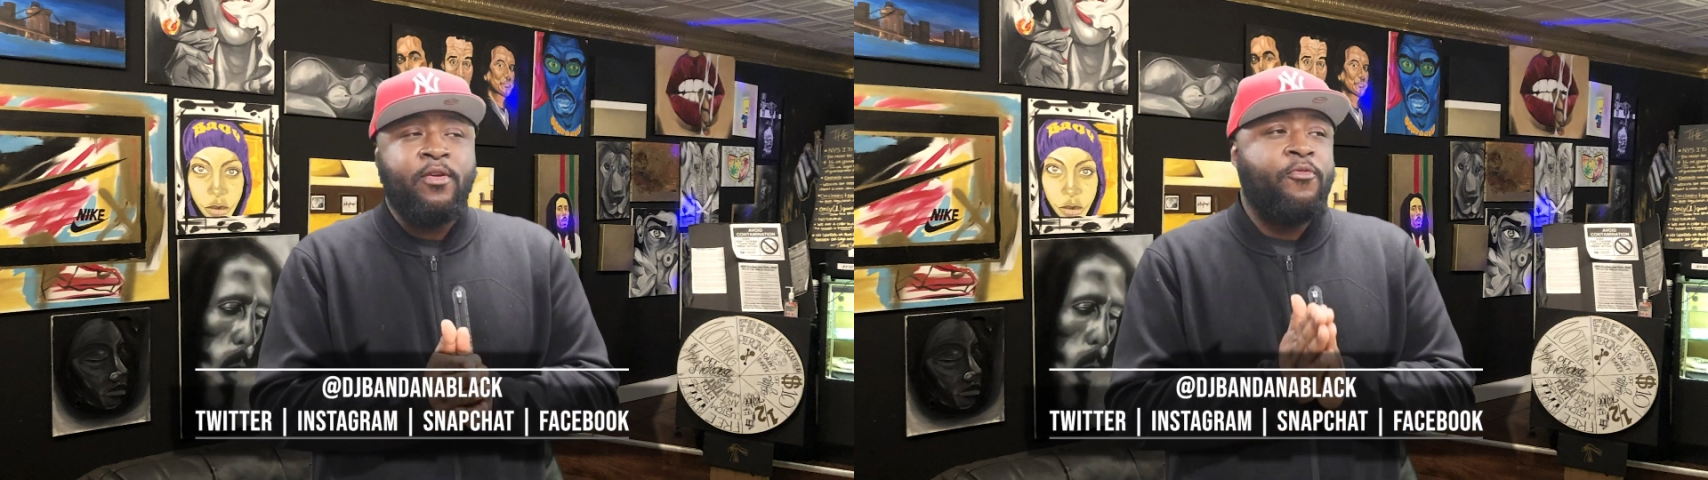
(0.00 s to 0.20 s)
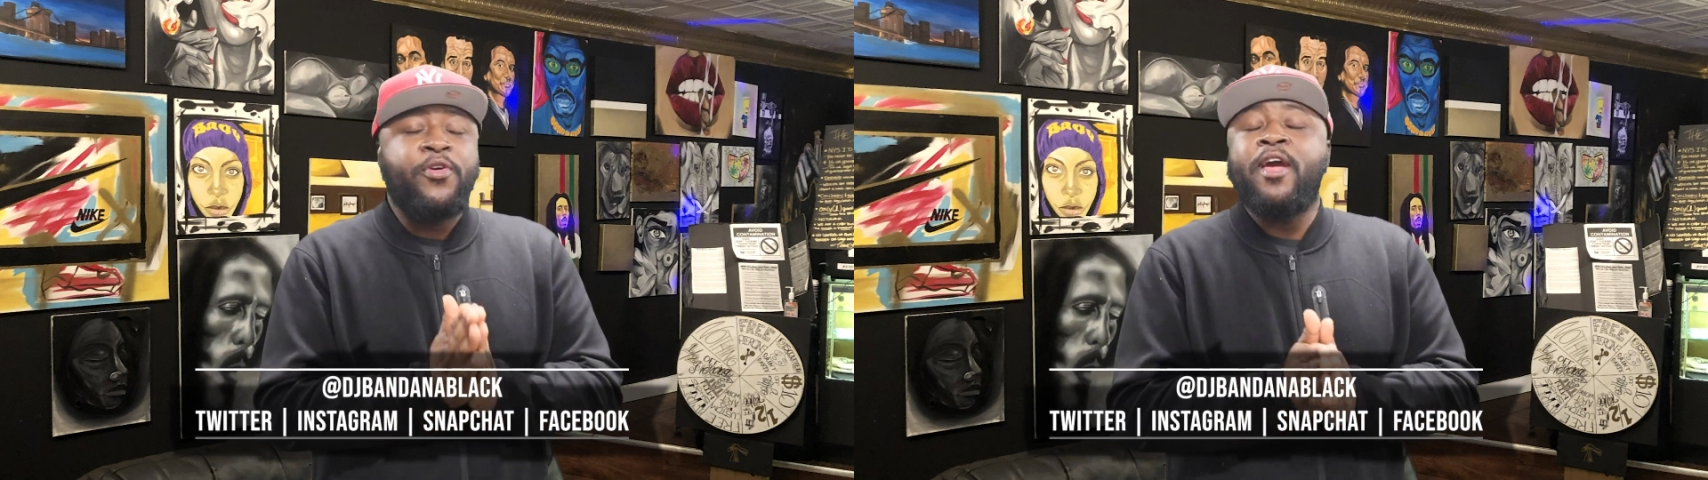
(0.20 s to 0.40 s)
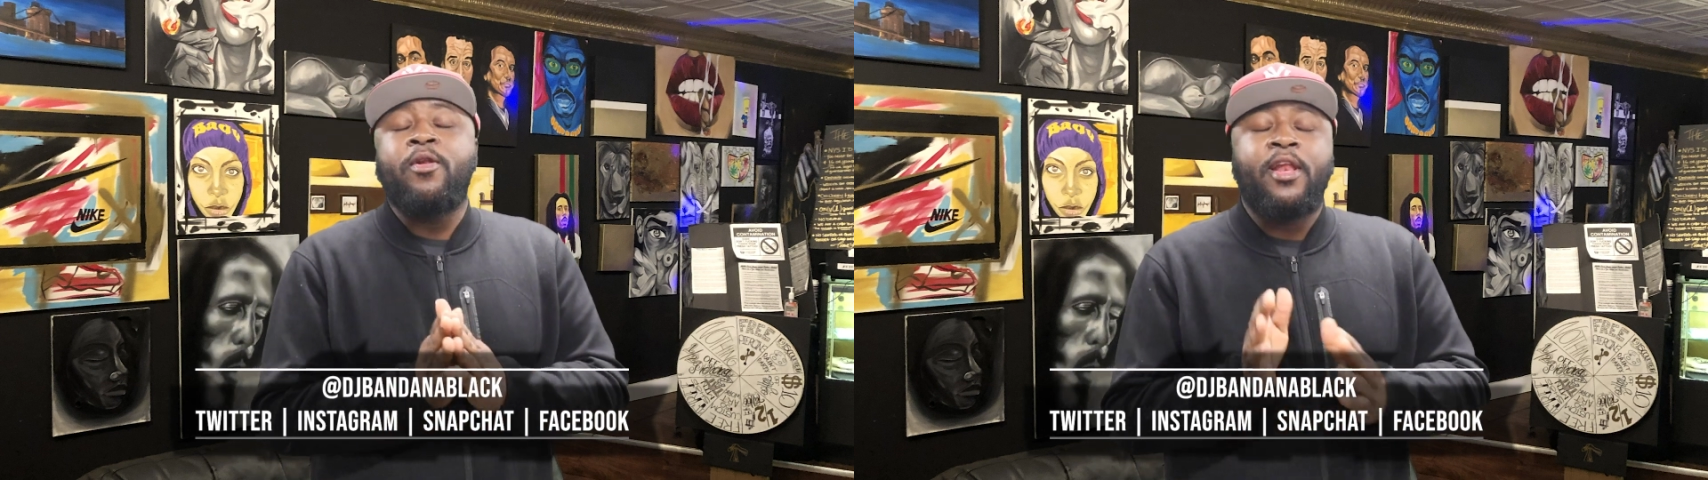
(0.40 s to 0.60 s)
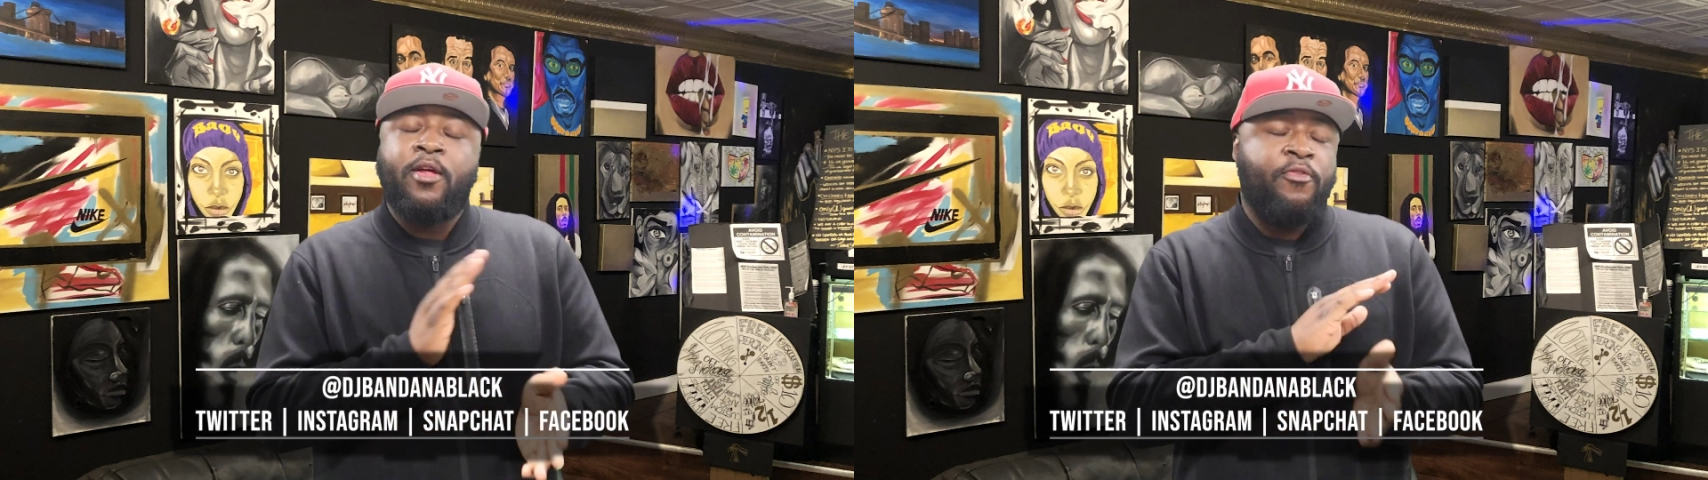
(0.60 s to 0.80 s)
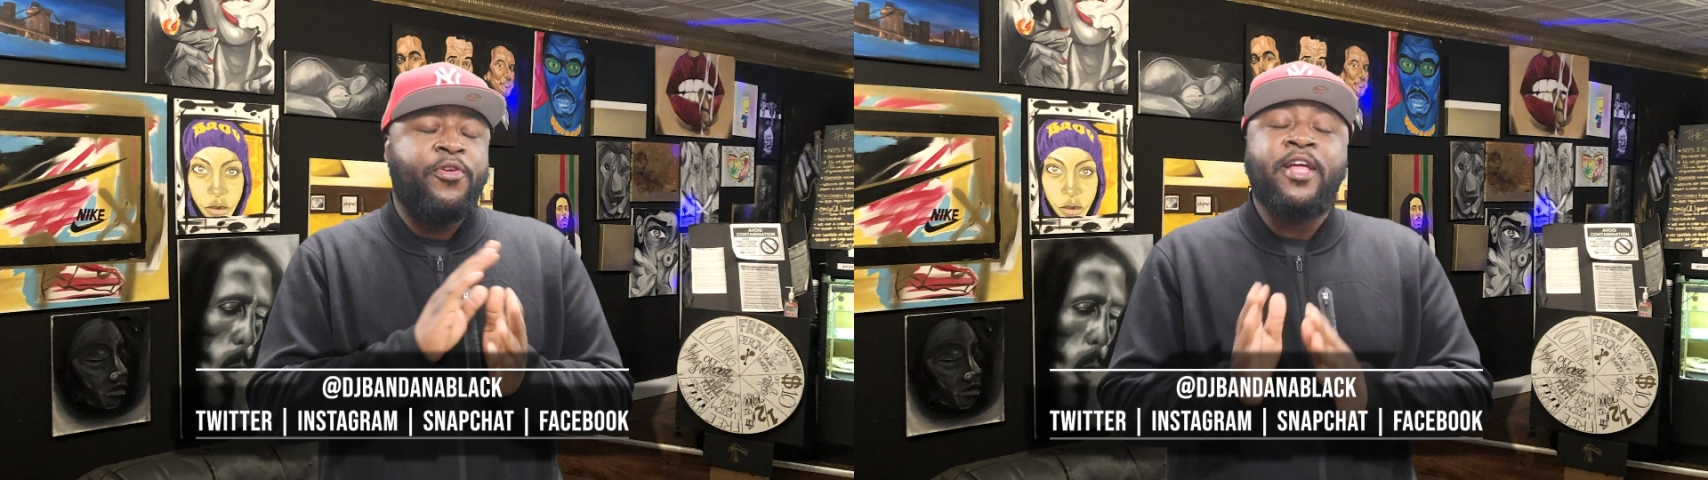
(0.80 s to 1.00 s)

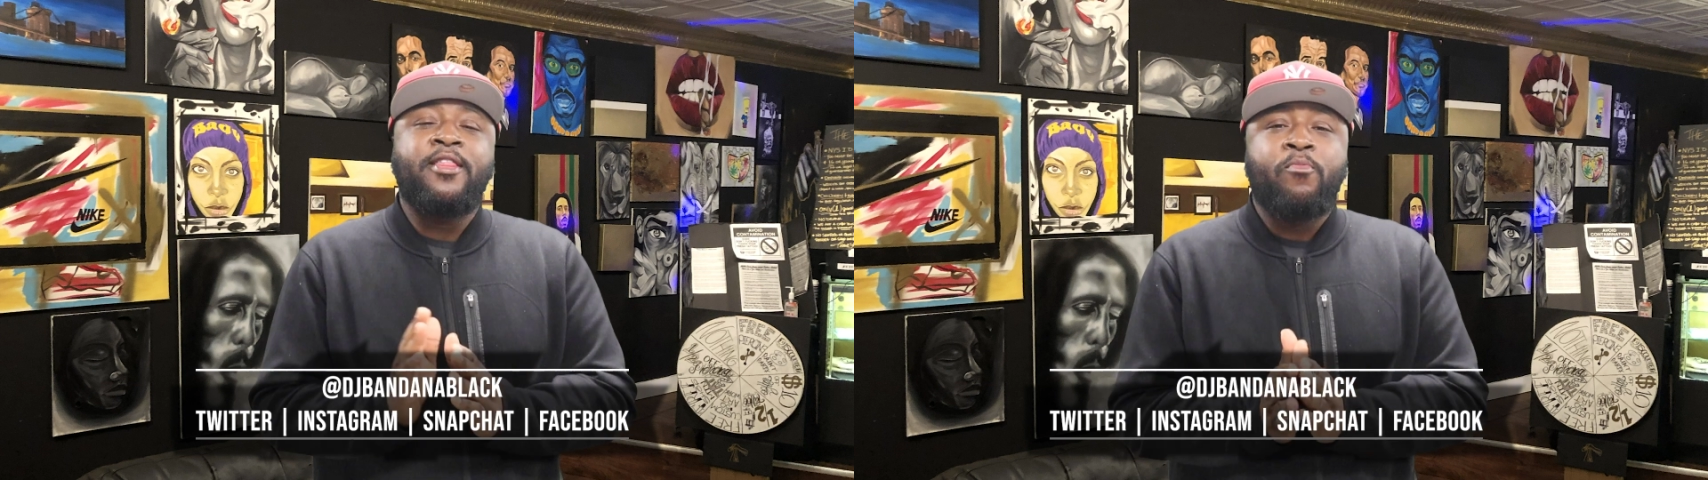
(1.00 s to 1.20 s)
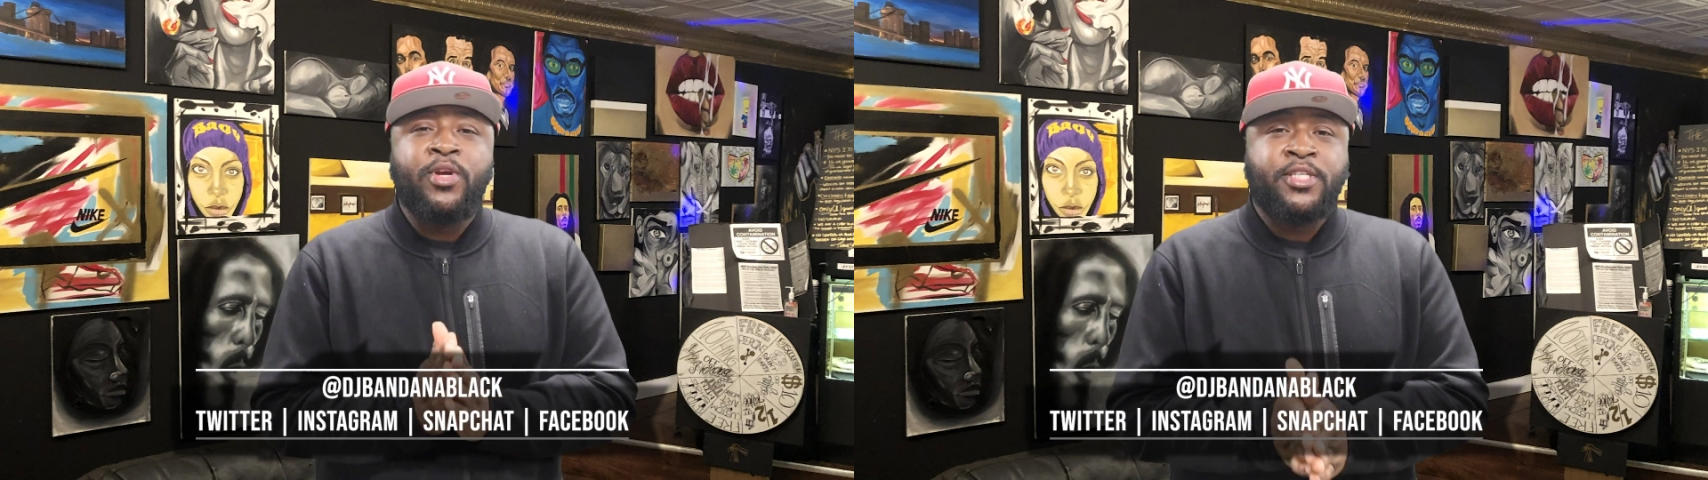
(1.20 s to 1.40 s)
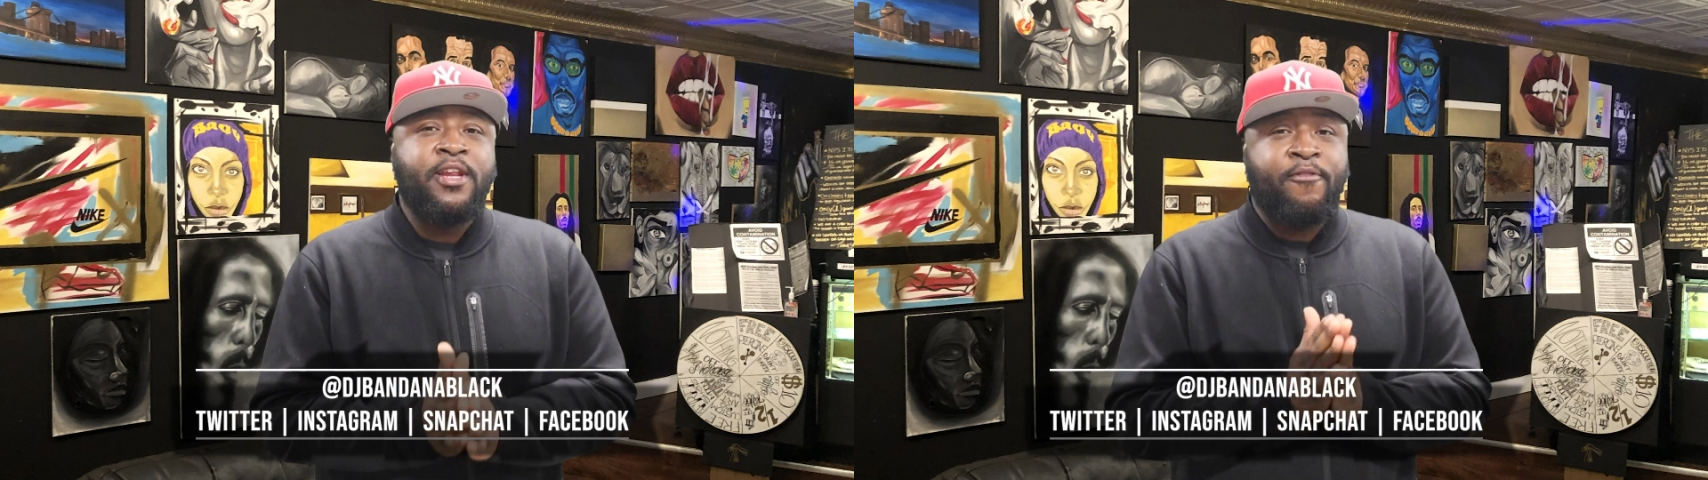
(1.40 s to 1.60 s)
forget them risking